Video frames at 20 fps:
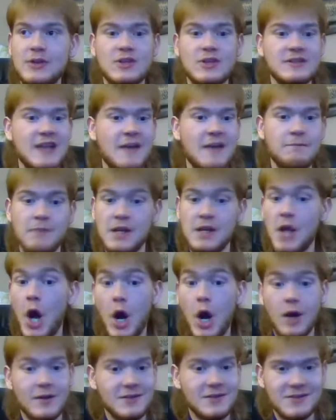just have
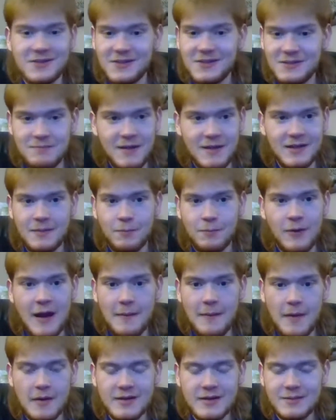Menards be the
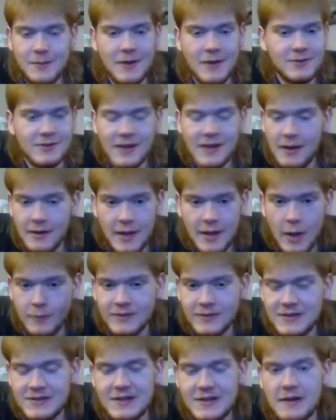primary sponsor. They already
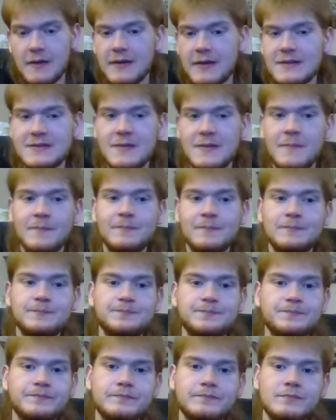own the series.
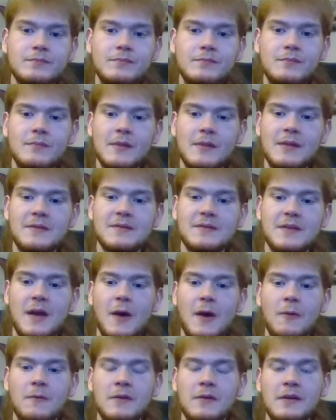
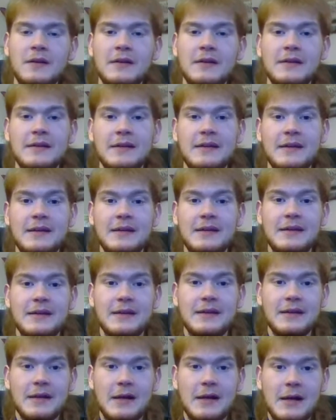So,
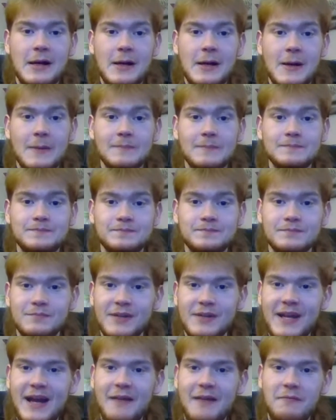
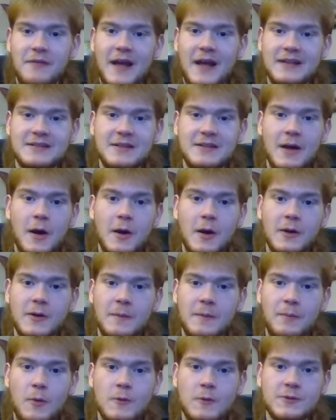but yeah, that's the
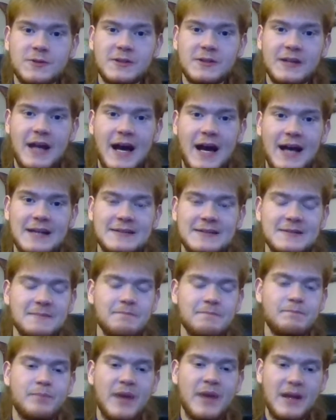ARCA portion, guys.
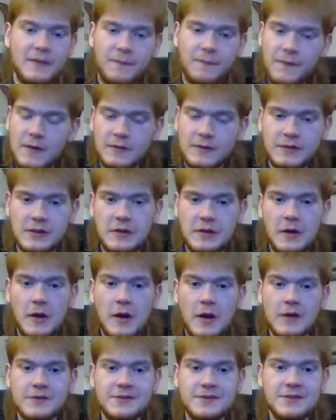Big field of
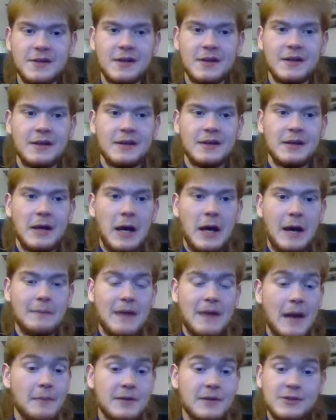cars. I'm
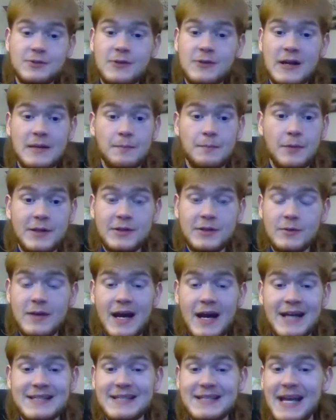going to try to bring you
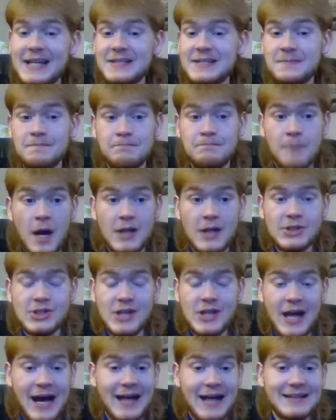guys as much
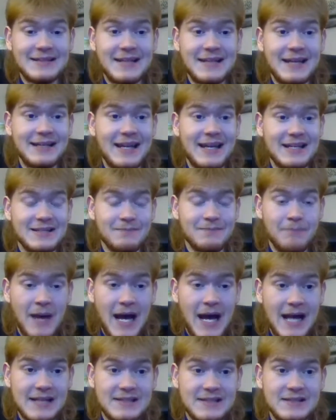content as
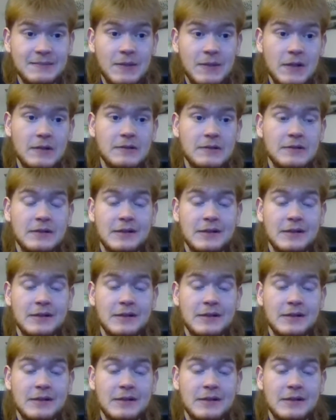possible